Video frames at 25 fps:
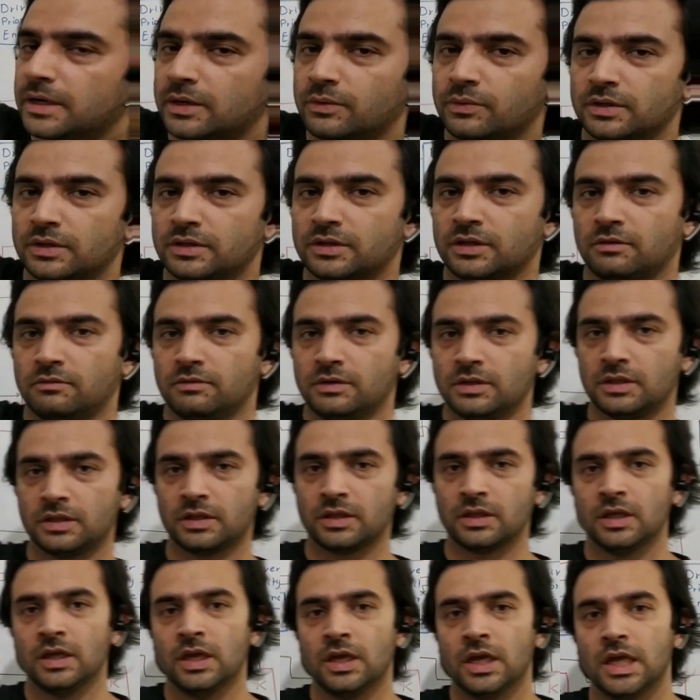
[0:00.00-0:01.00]
request service
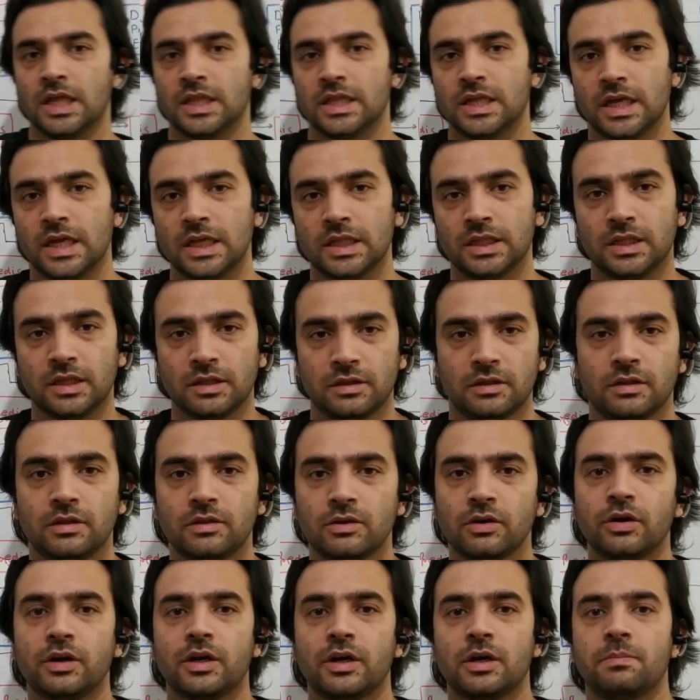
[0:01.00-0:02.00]
saying, this is
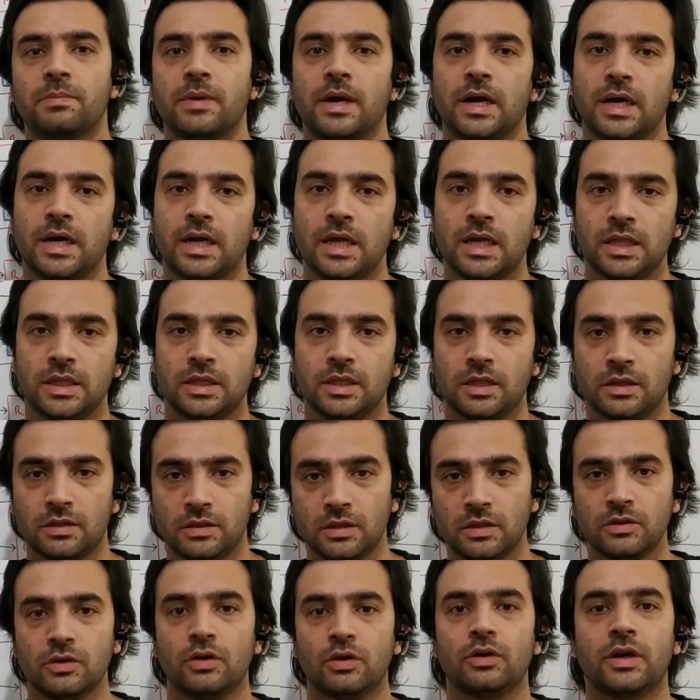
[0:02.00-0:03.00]
your trip ID, this
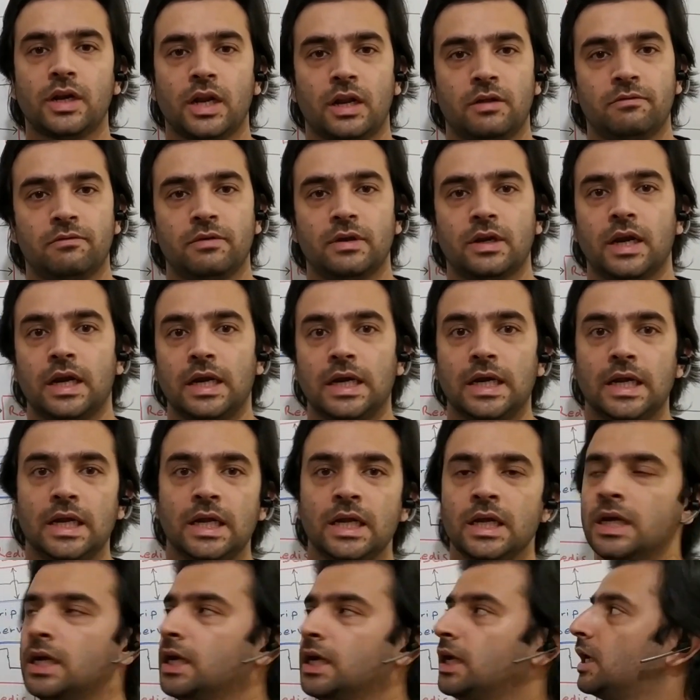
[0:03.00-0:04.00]
is your driver ID,
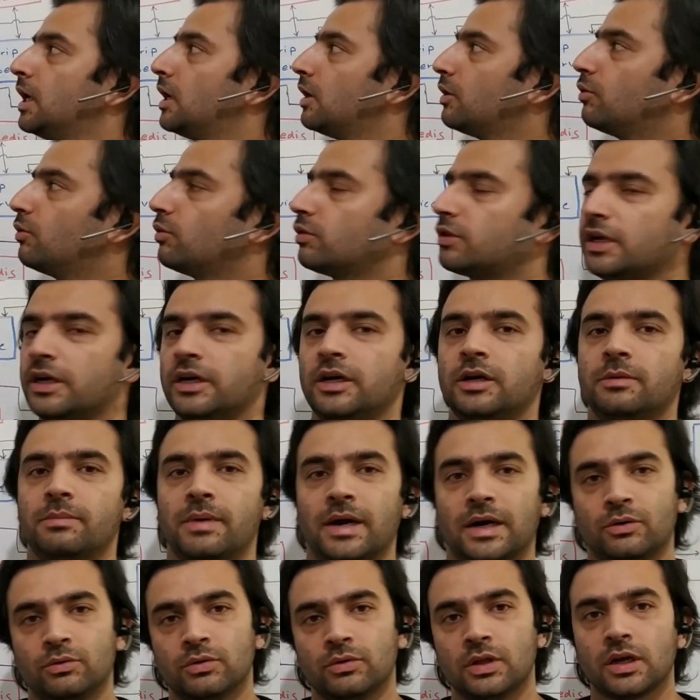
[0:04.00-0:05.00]
go send it
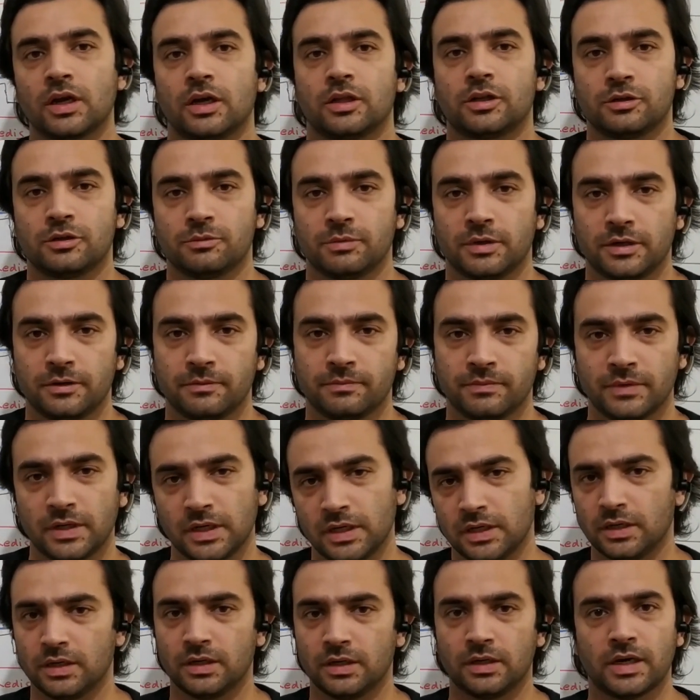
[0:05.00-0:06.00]
back to the customer
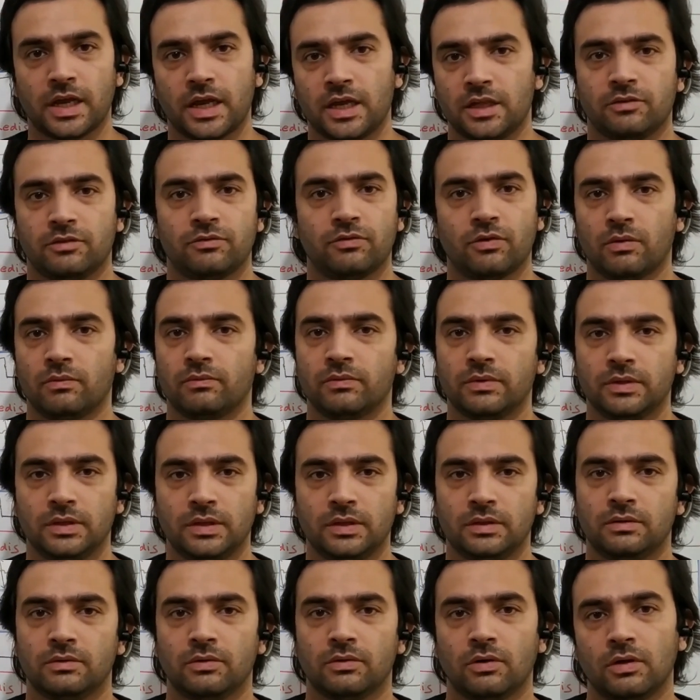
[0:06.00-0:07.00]
in a nice form with
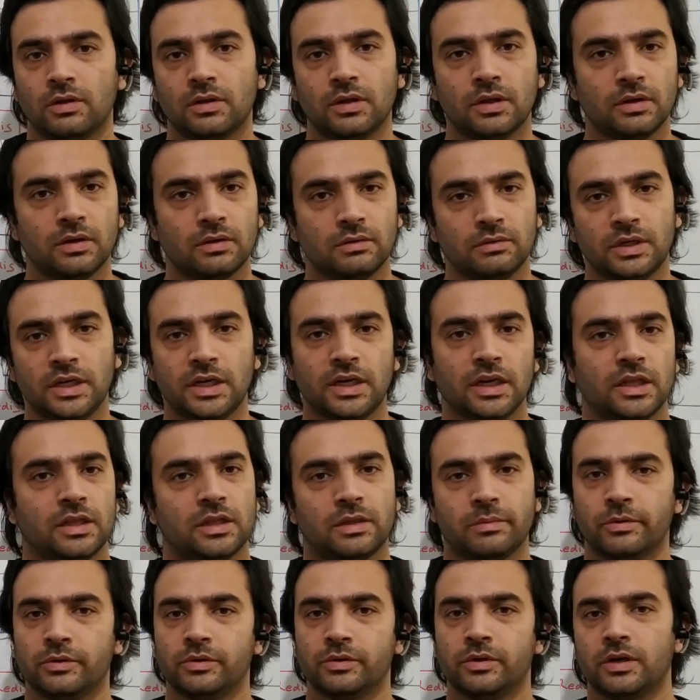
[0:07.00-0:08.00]
all the details
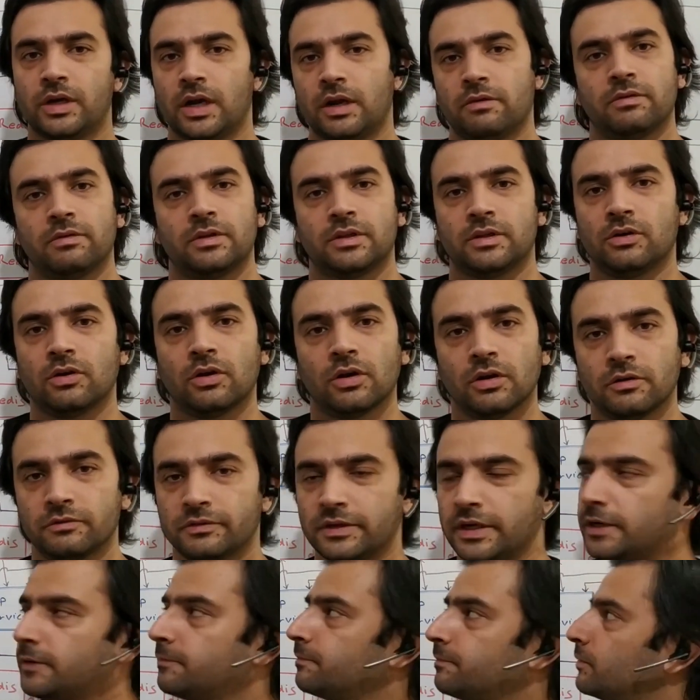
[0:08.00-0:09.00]
about the drivers and all of
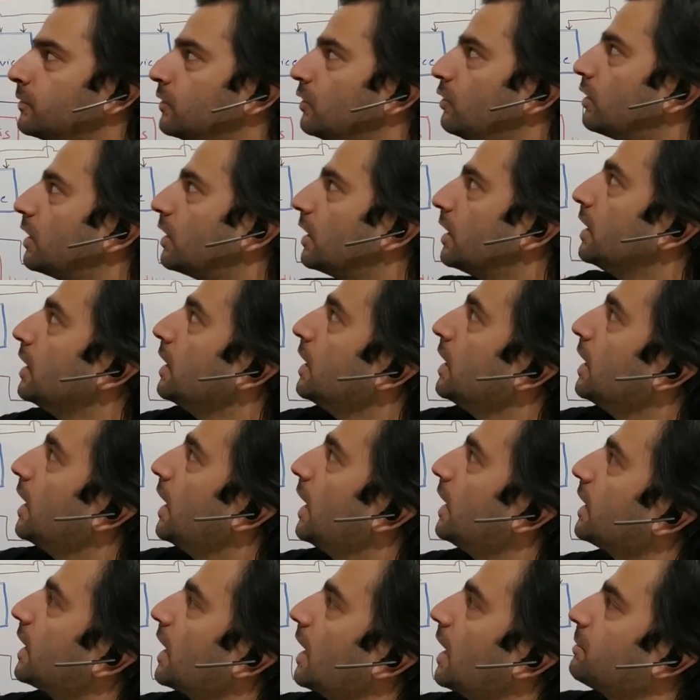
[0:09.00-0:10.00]
that. Okay,
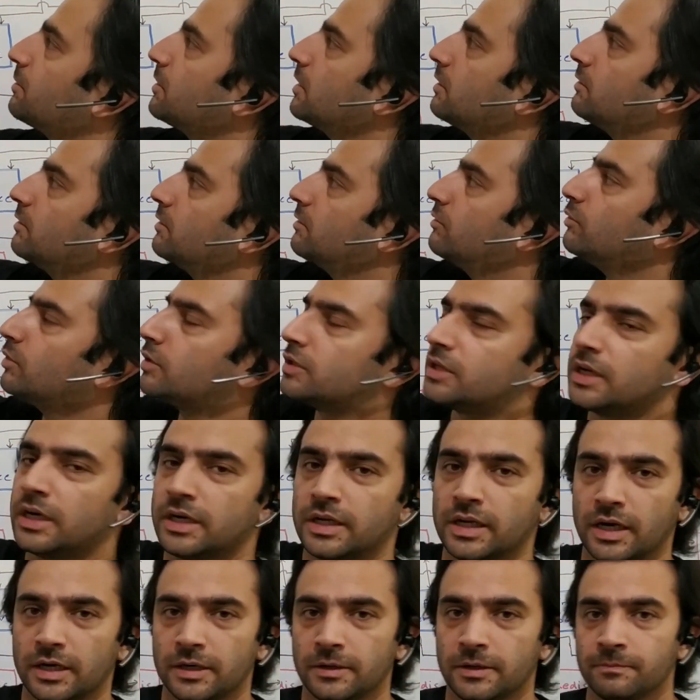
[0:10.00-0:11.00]
and cab service would
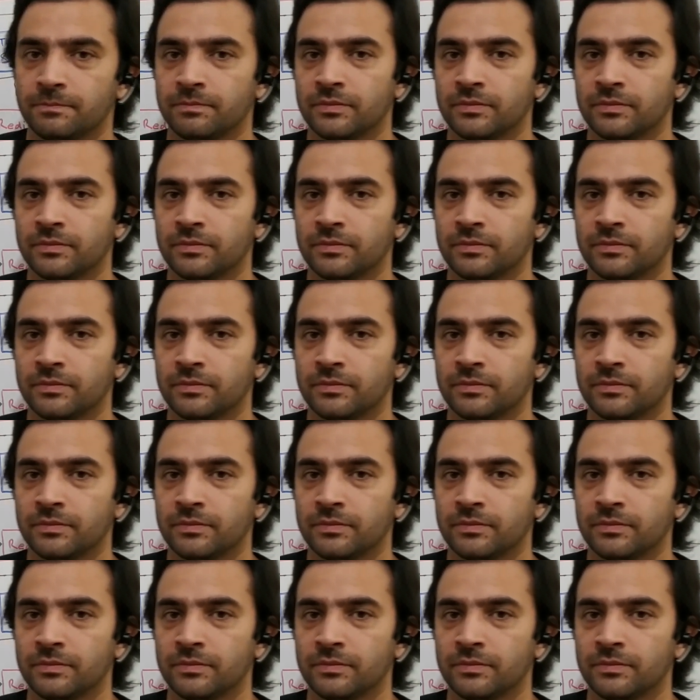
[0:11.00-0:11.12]
send that.